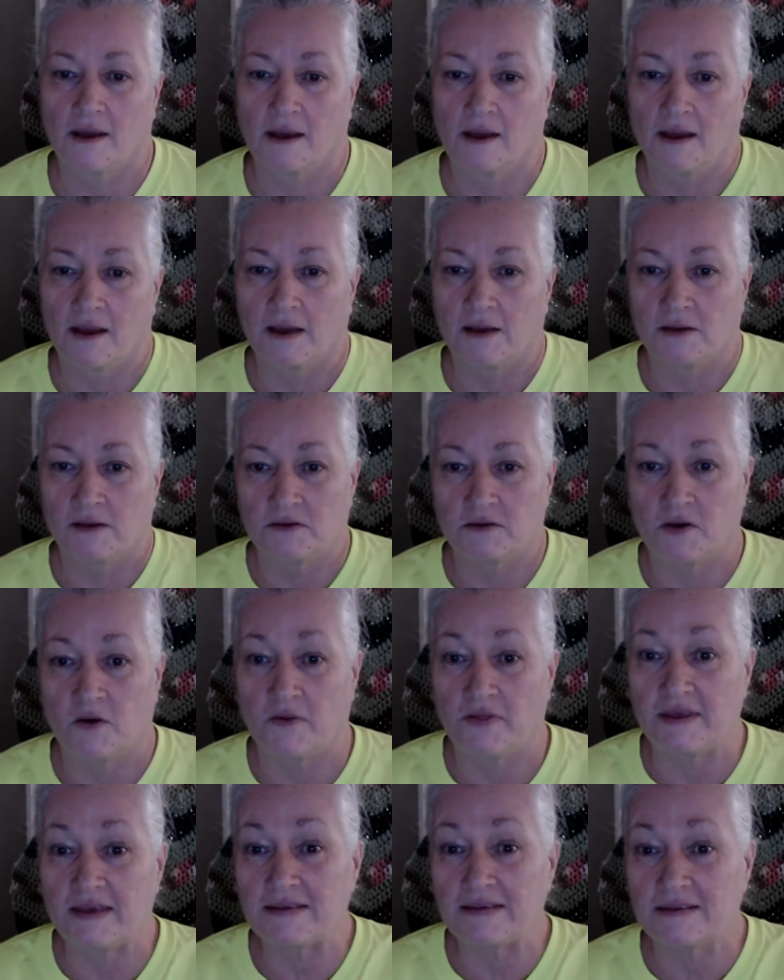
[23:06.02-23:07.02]
So
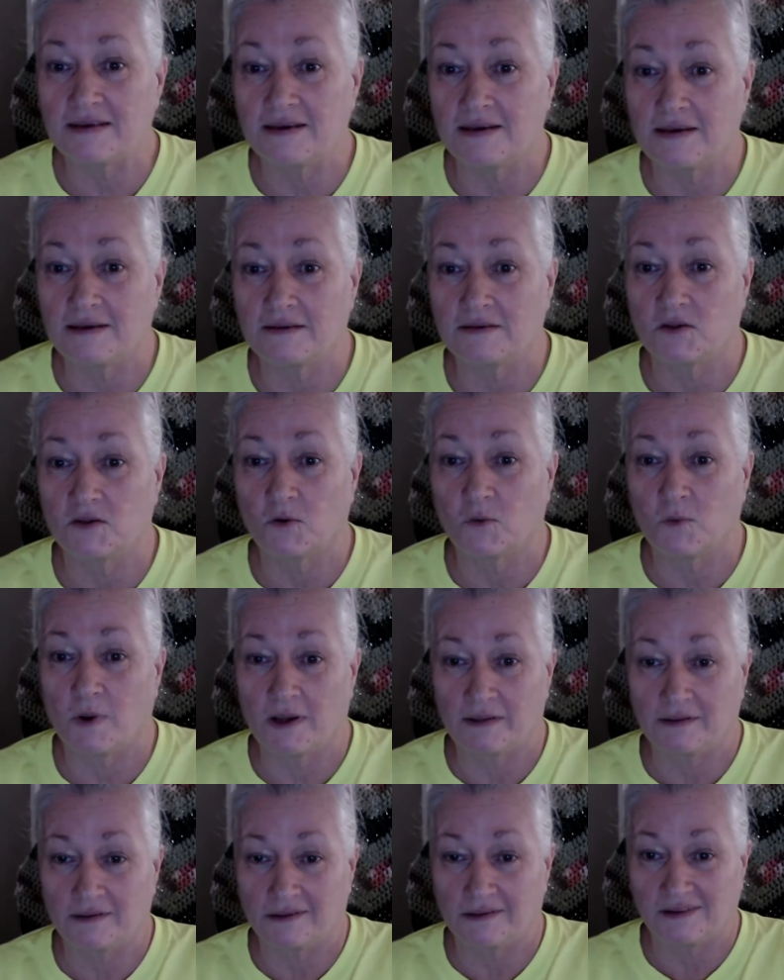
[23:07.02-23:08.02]
this is the one
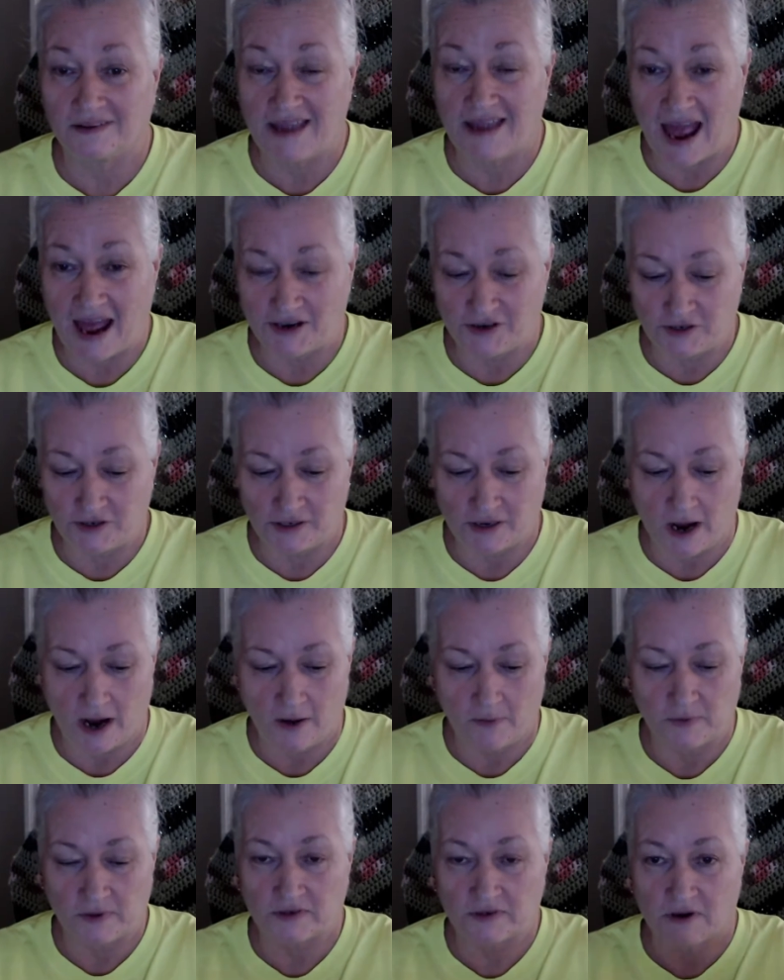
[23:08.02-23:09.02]
little gadget I
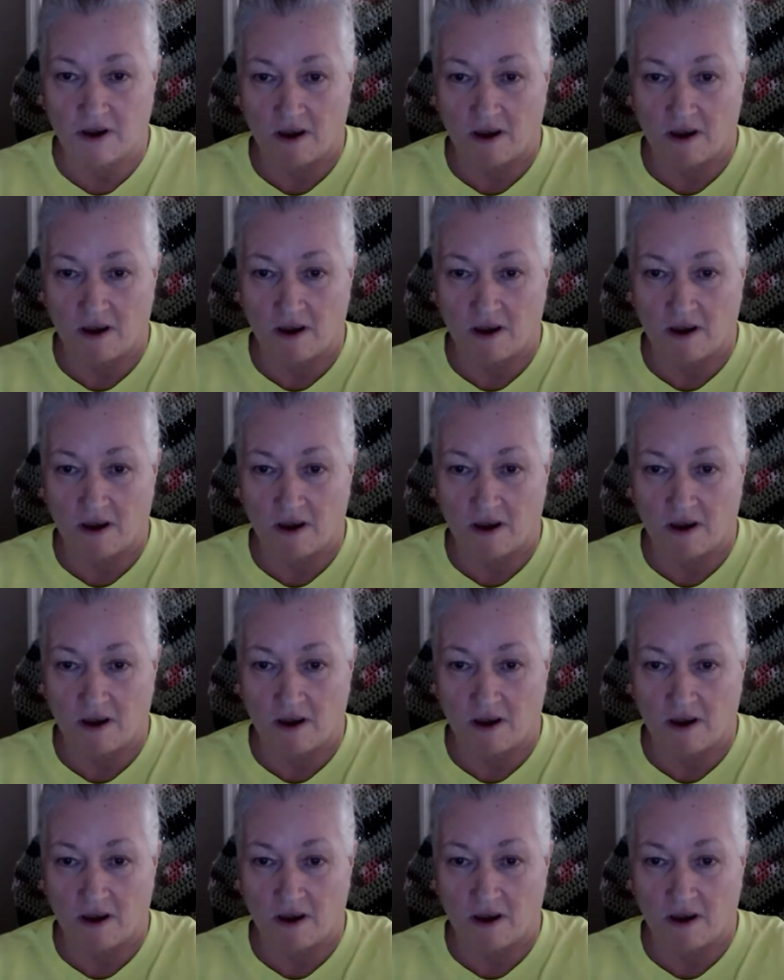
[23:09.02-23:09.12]
was talking